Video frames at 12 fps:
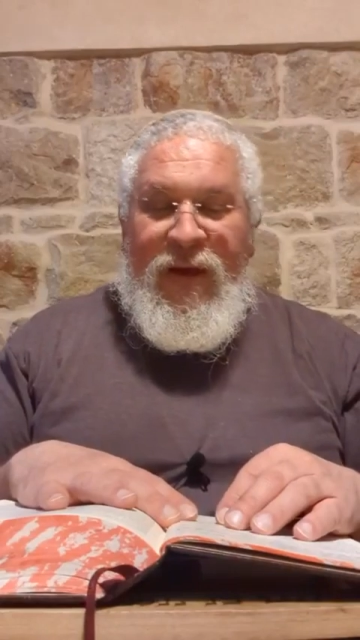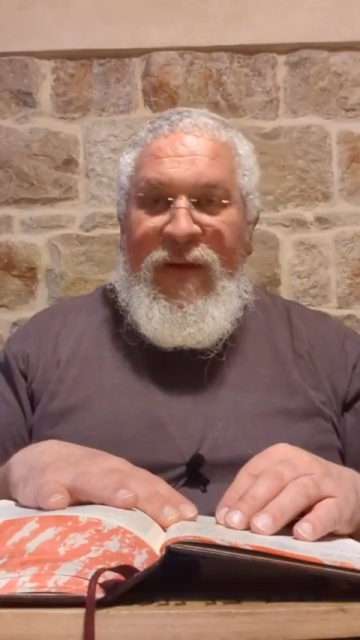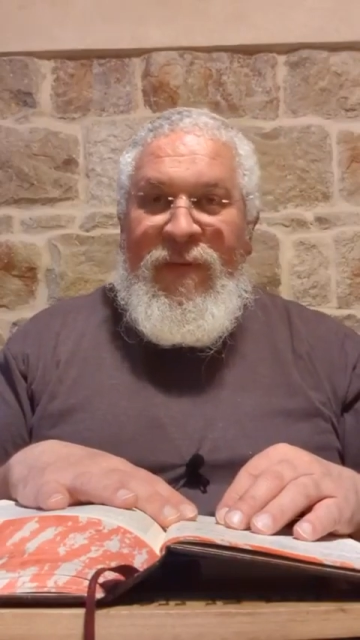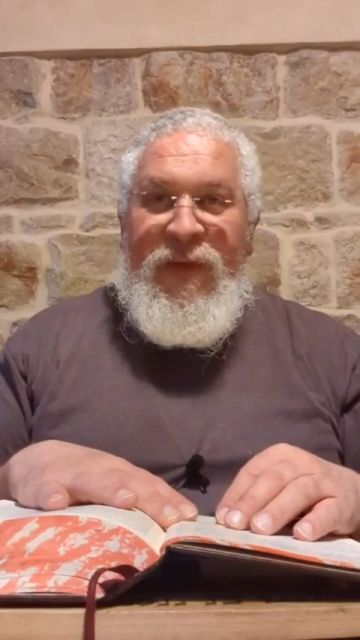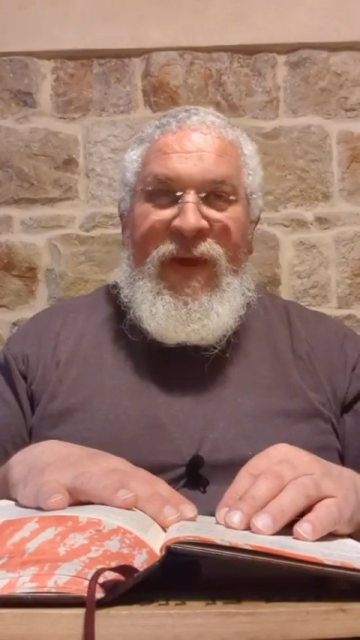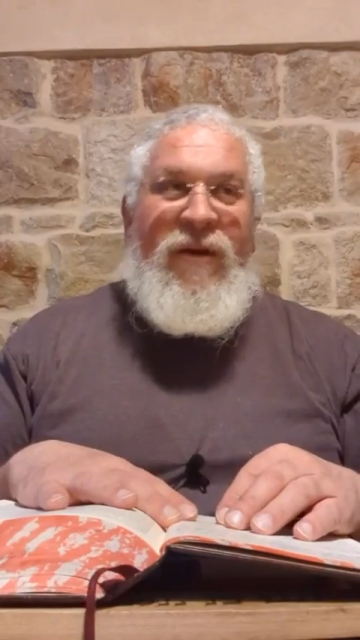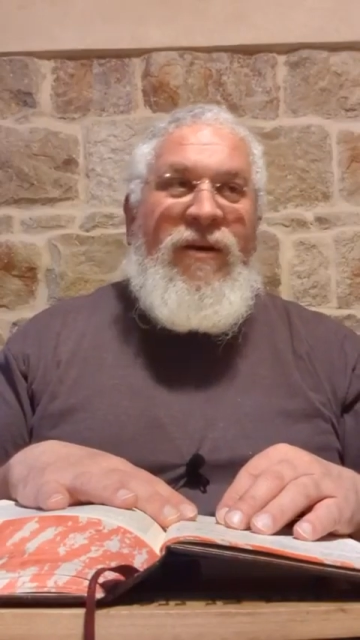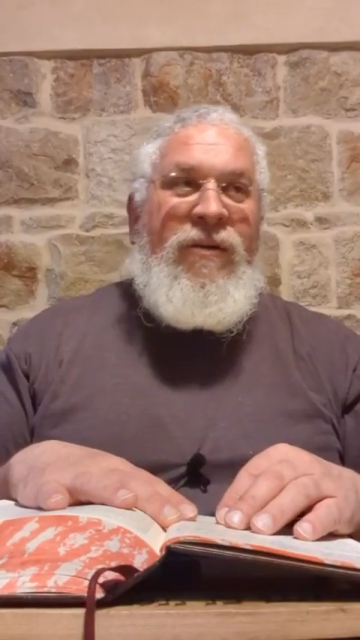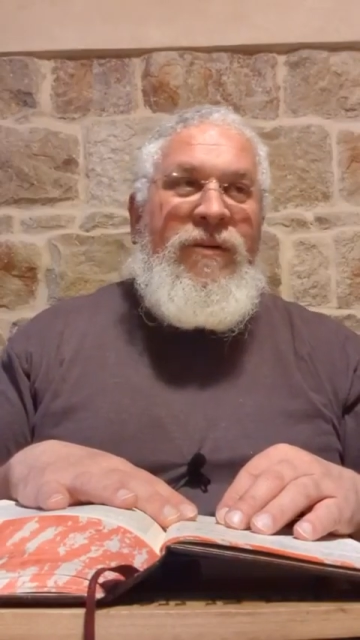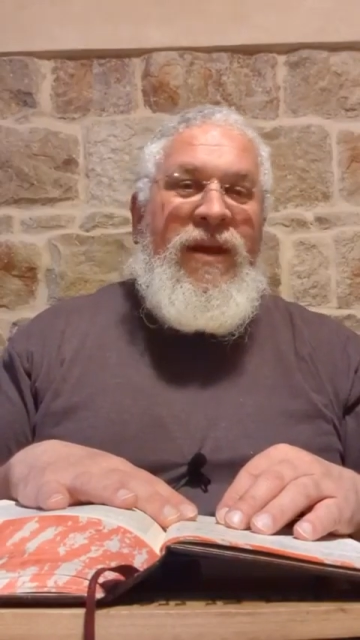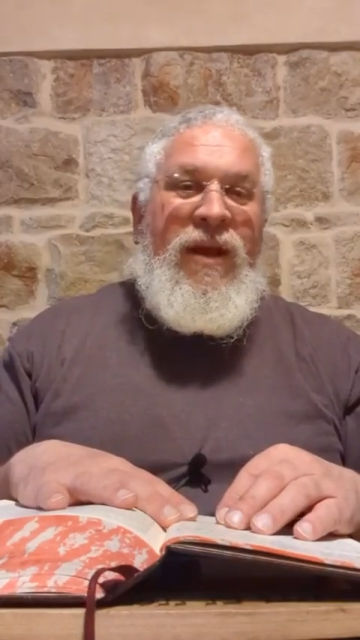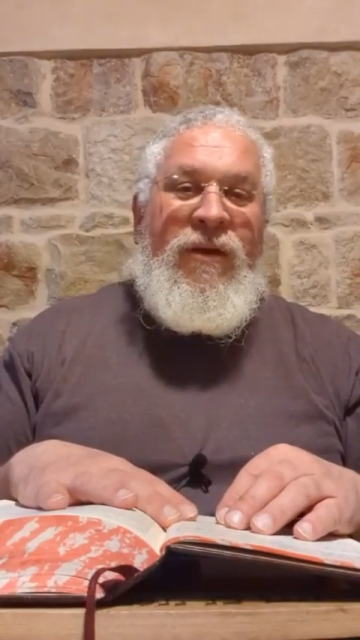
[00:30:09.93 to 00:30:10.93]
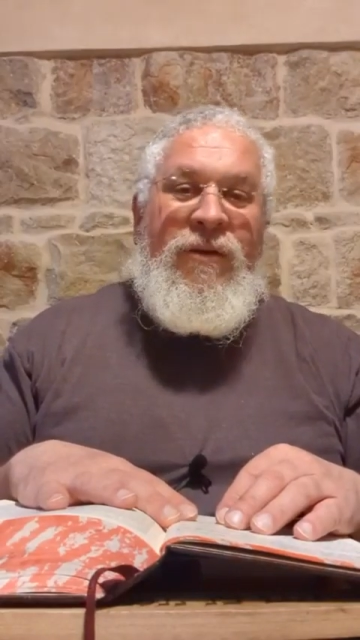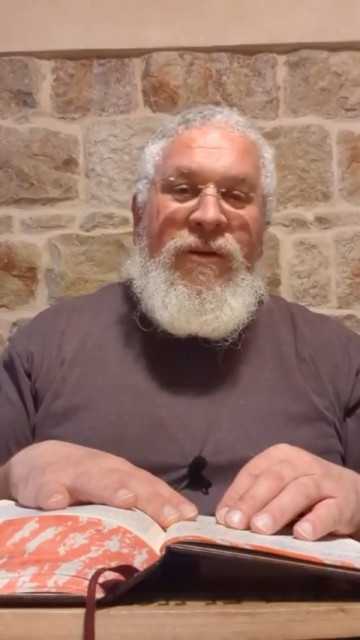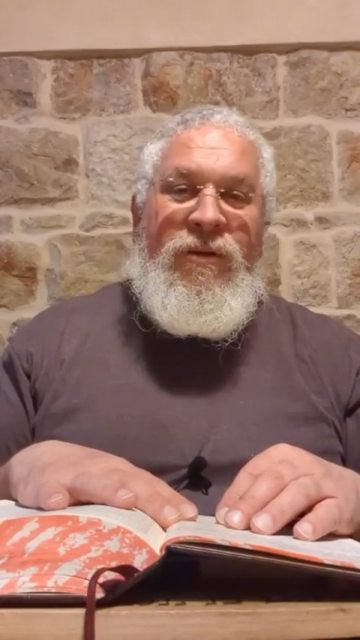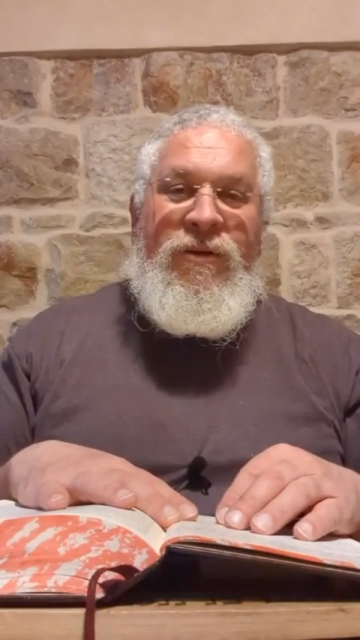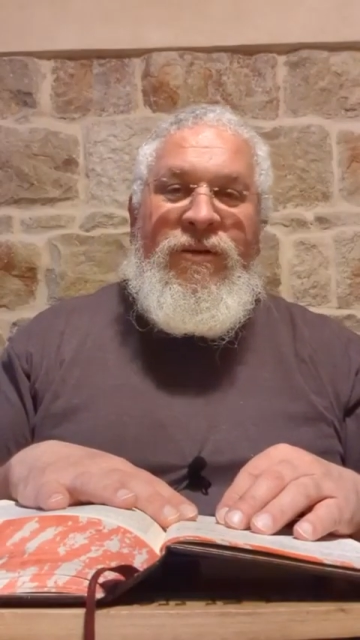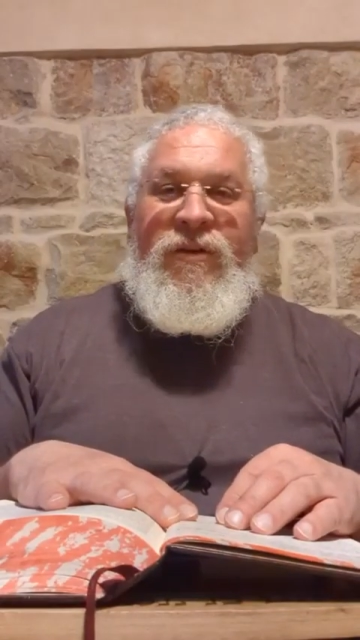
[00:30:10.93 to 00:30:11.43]
And there, the
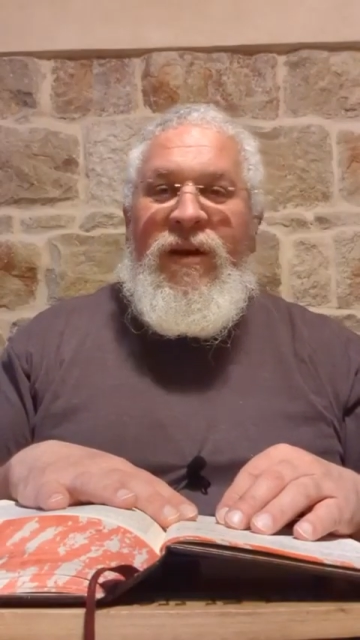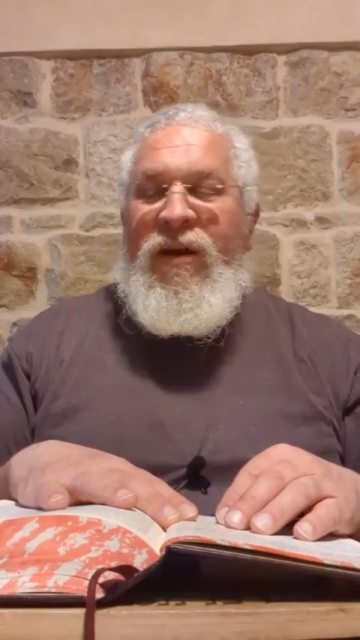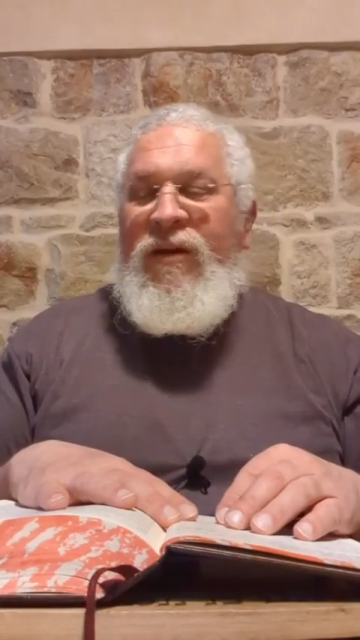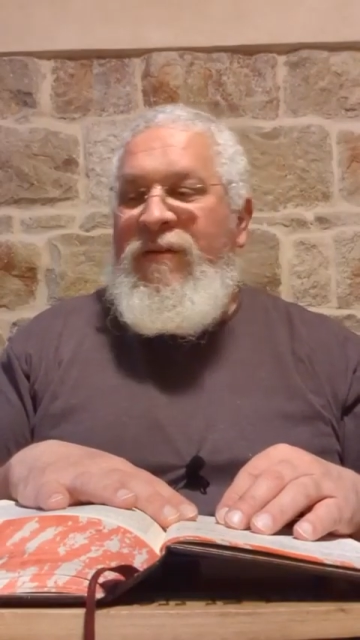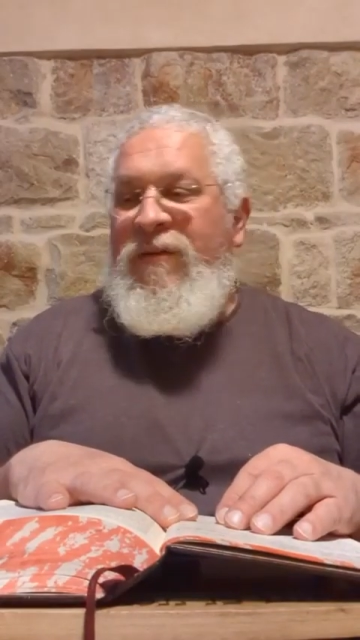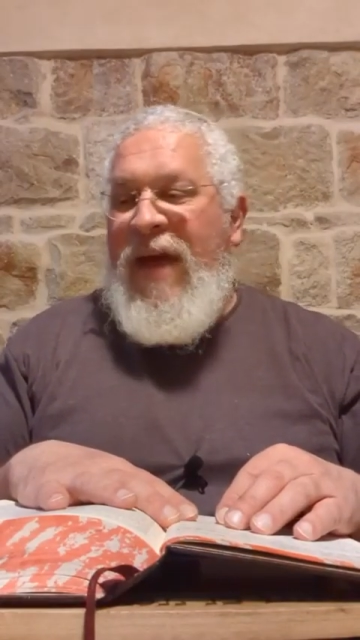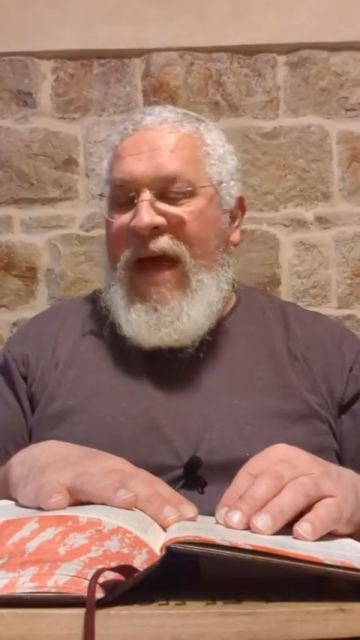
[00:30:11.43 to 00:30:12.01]
elders of